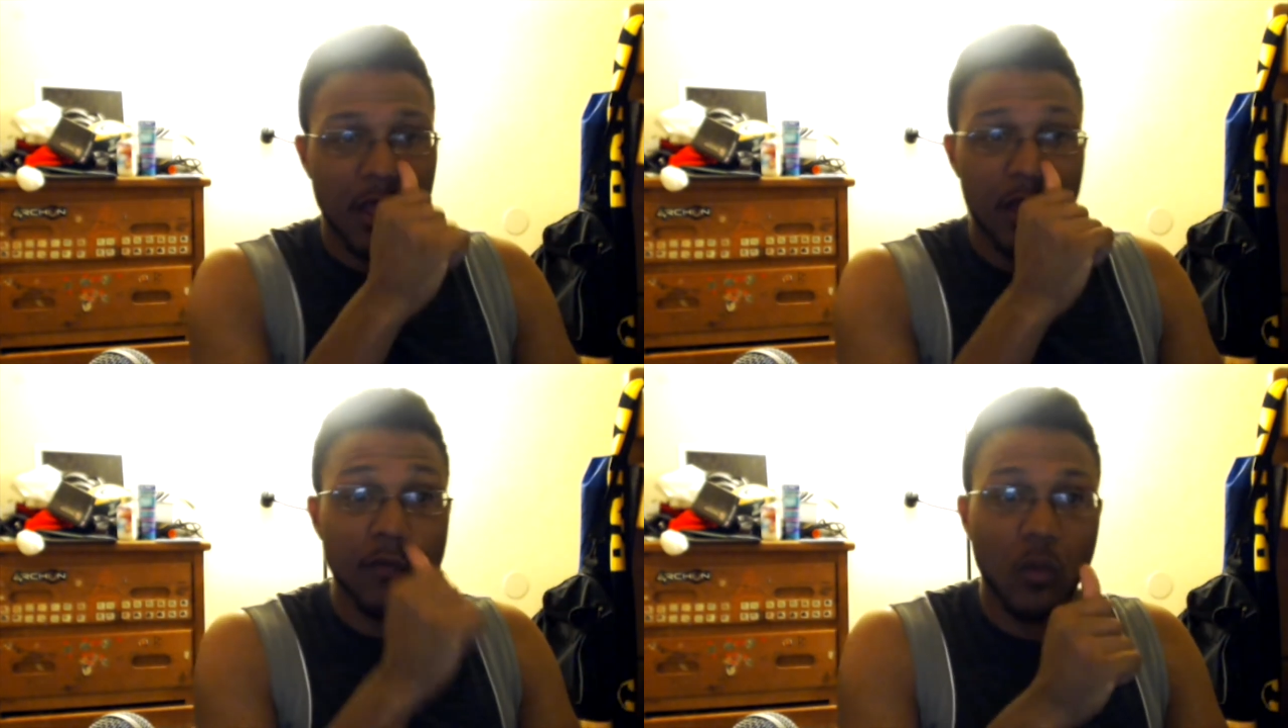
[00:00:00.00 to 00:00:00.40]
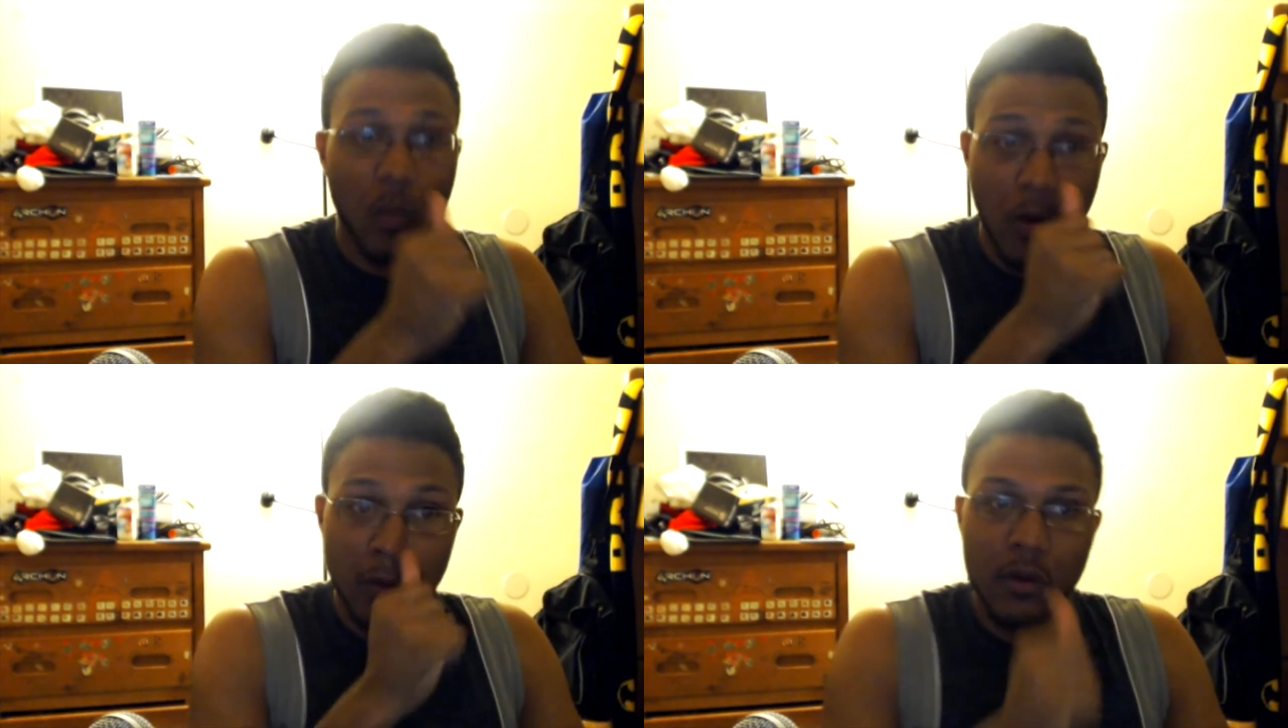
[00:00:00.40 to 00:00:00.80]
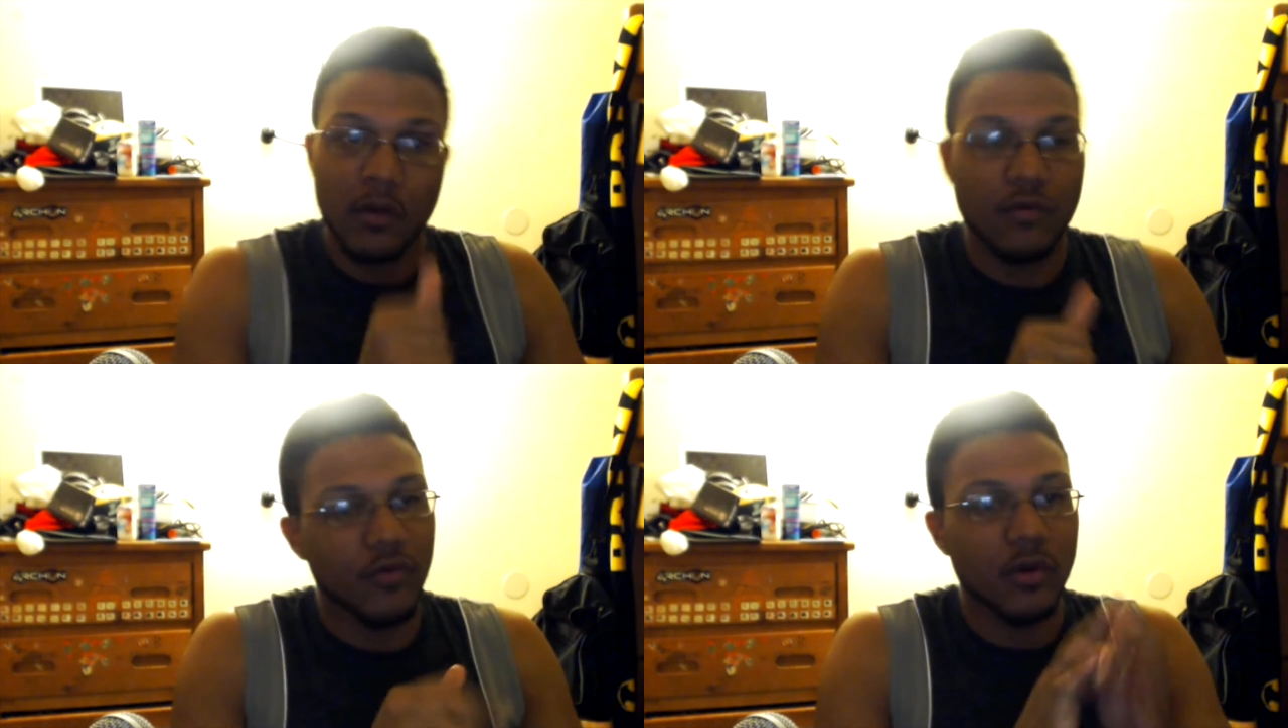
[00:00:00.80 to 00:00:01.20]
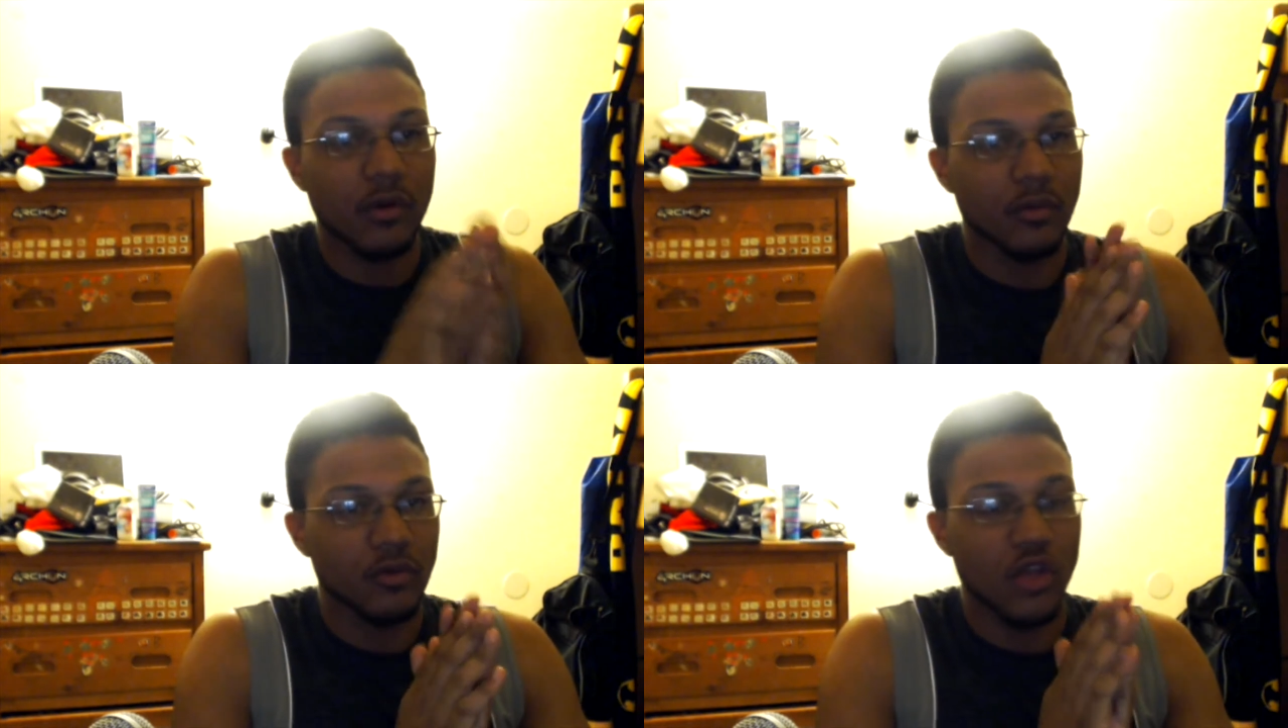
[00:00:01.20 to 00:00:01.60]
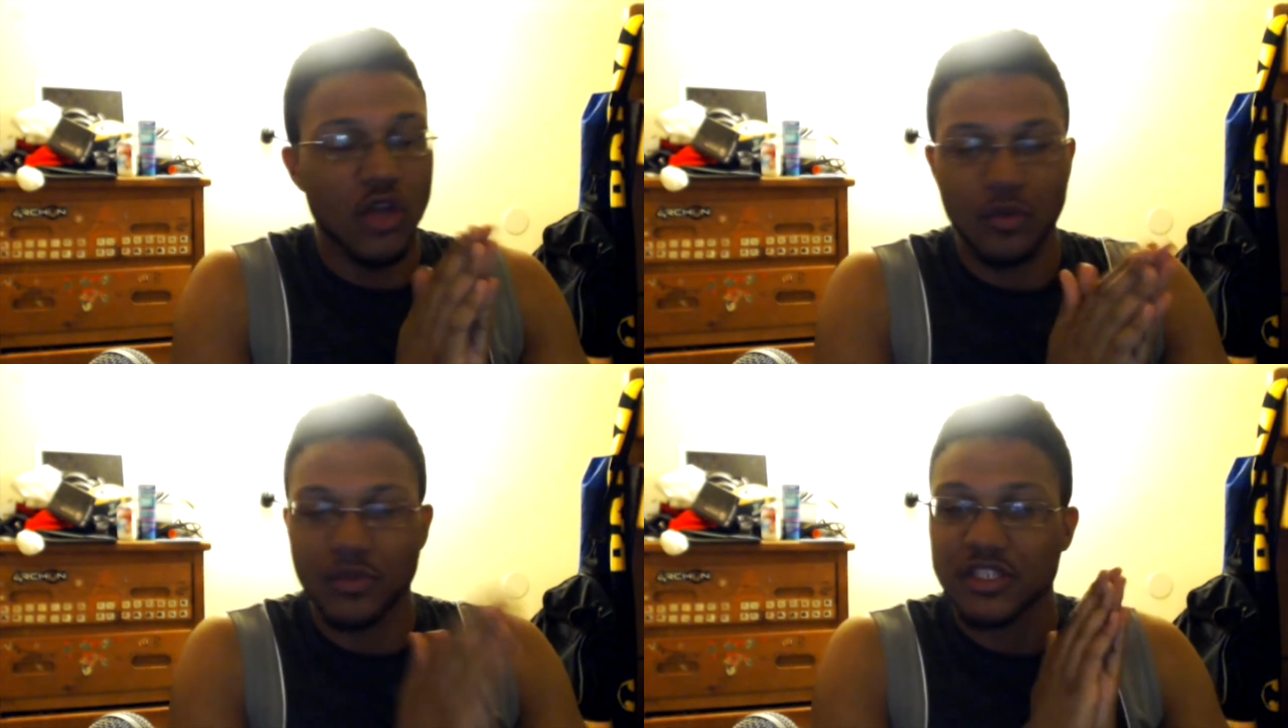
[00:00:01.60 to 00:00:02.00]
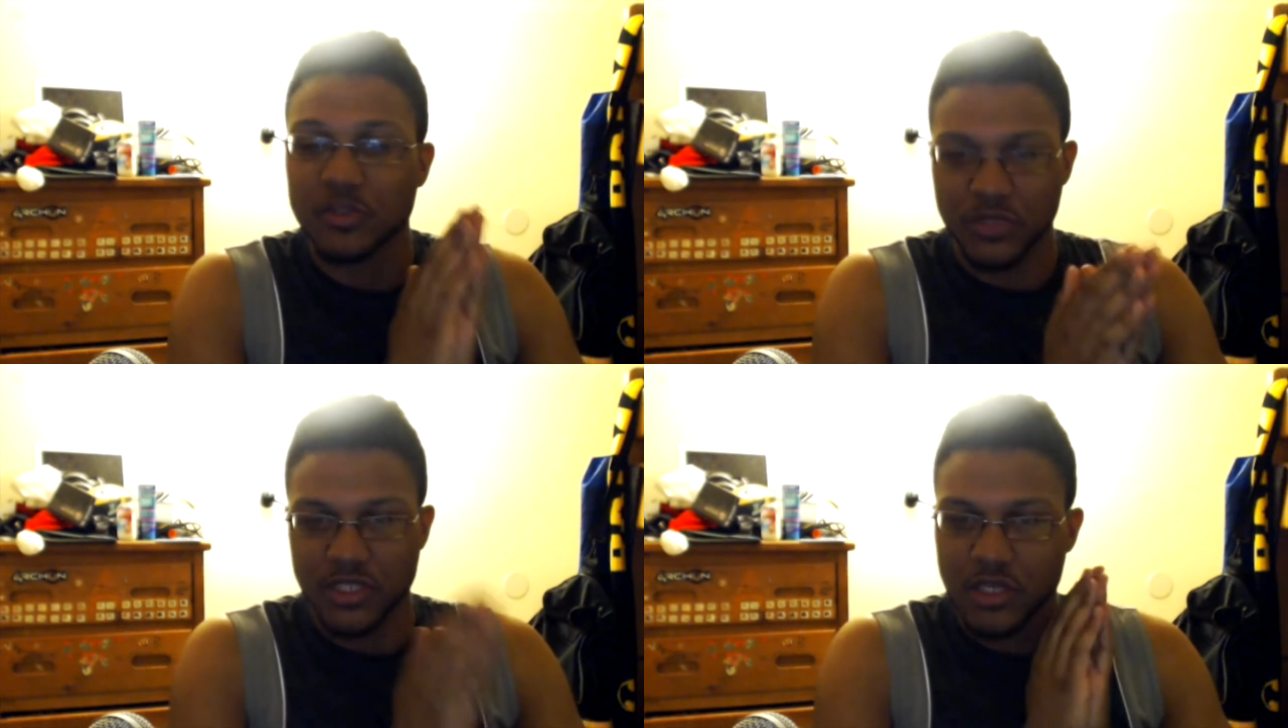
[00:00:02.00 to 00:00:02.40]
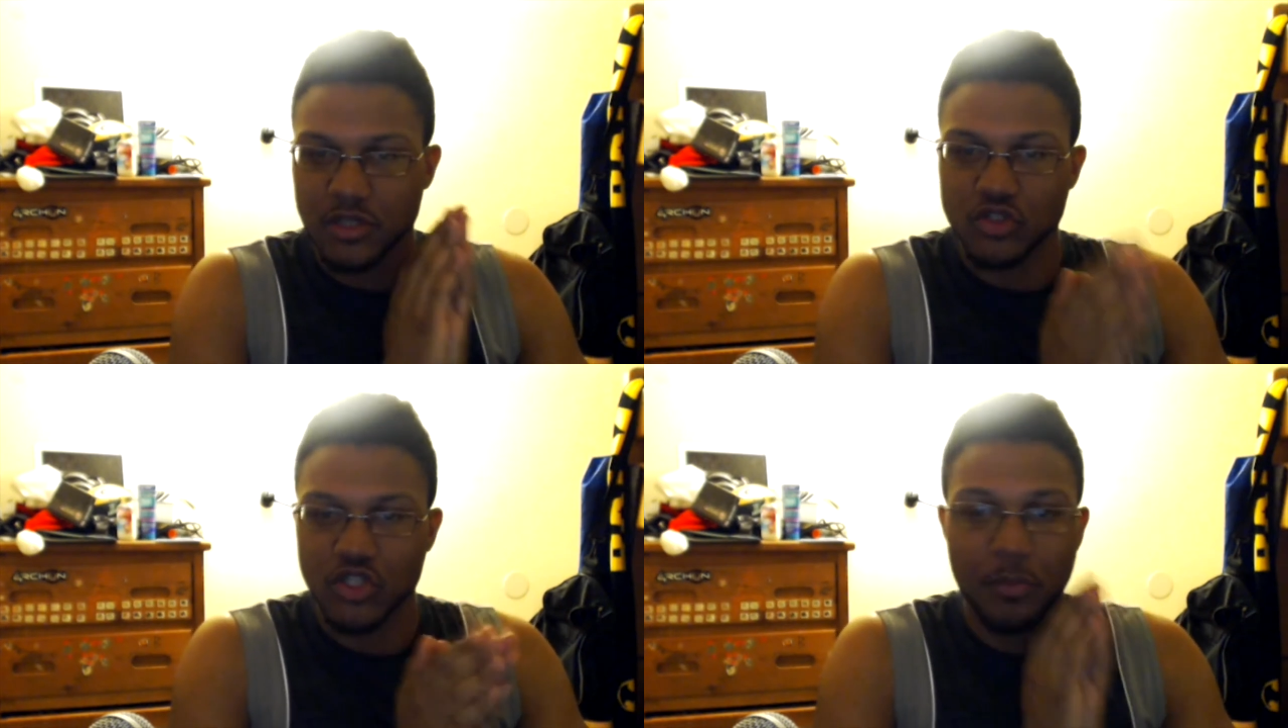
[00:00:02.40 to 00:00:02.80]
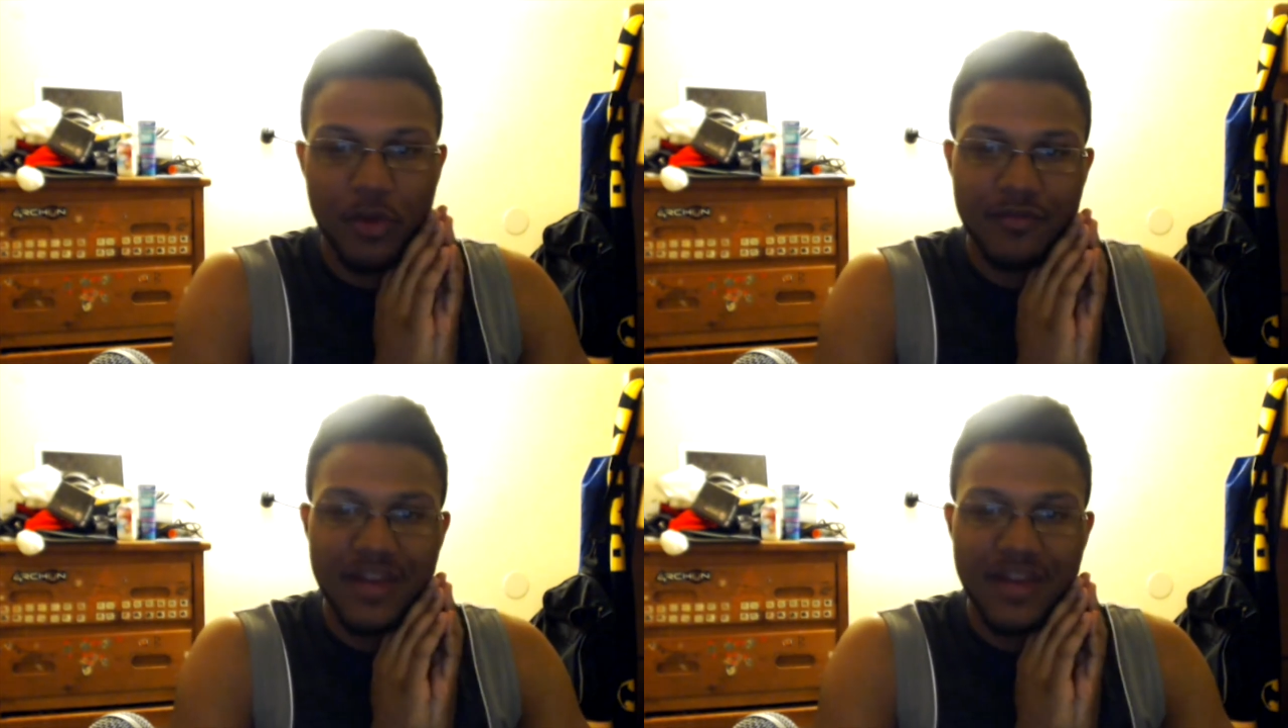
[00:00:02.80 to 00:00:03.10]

if it weren't for, you know, this particular jump off.